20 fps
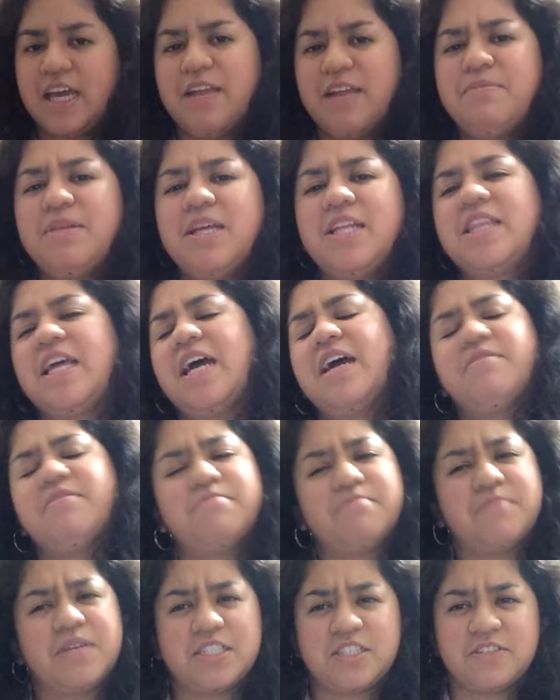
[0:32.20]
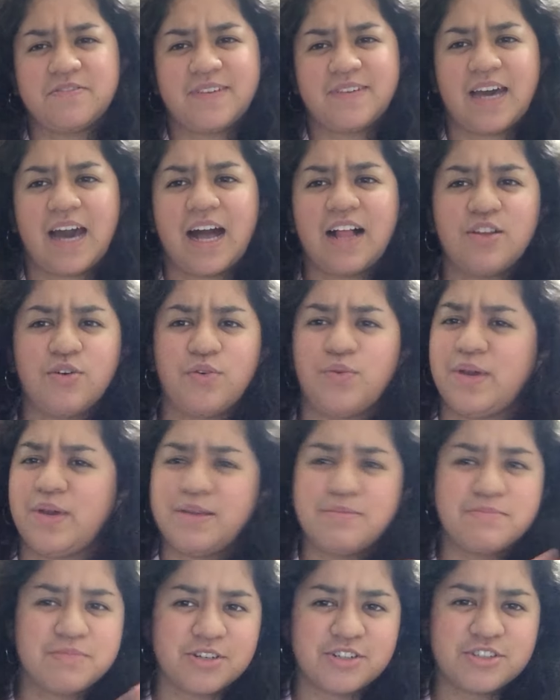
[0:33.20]
And I'm not that much of a
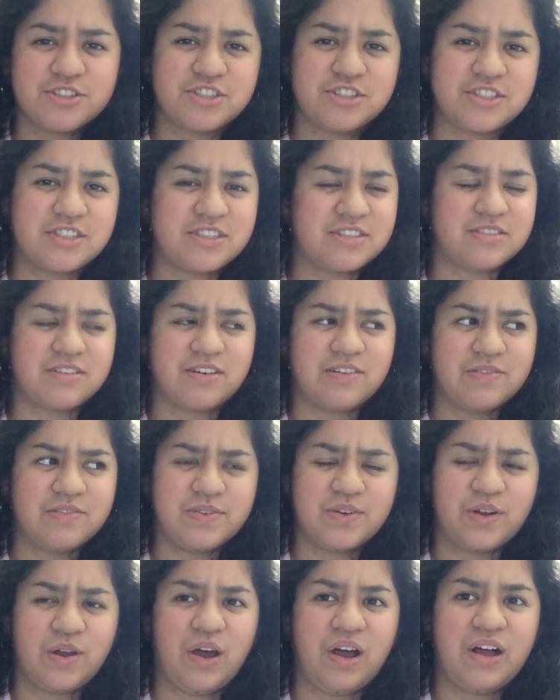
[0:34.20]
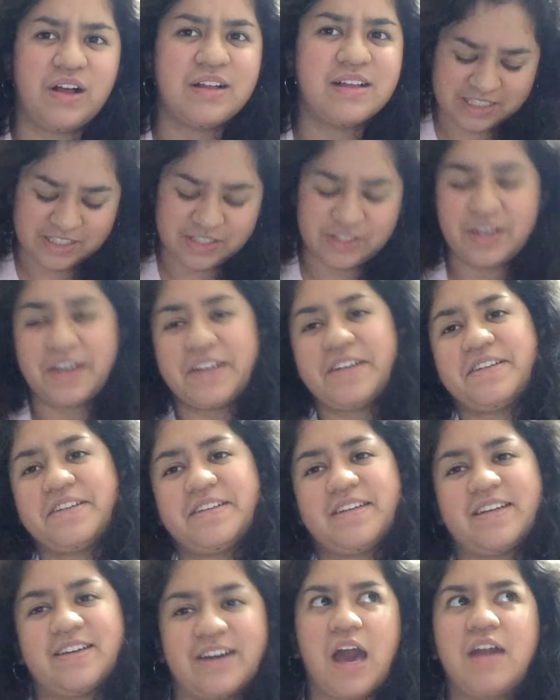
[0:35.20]
Halloween person overall, so I don't know.